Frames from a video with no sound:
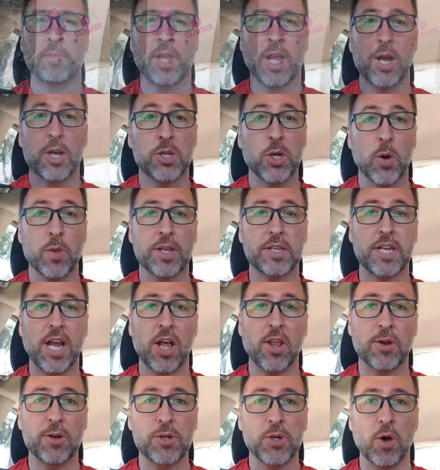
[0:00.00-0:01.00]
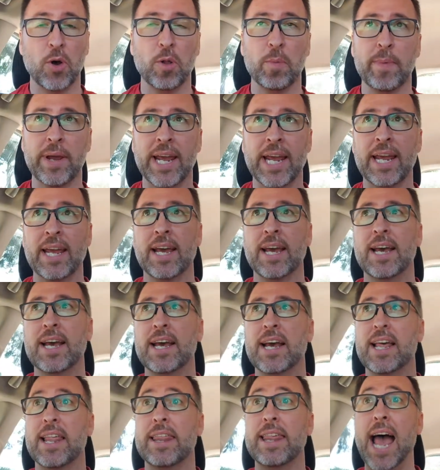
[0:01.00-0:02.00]
So the seller told me
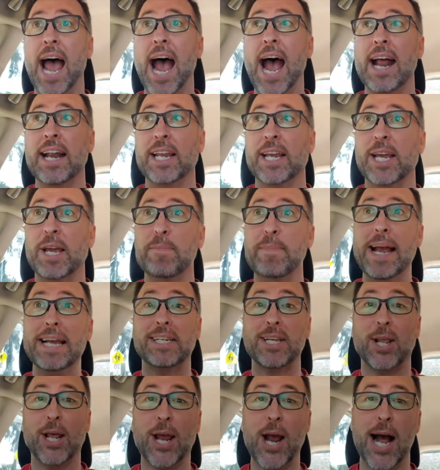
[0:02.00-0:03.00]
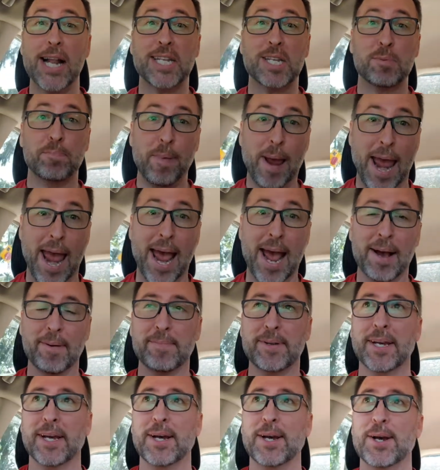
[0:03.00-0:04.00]
that he basically got spammed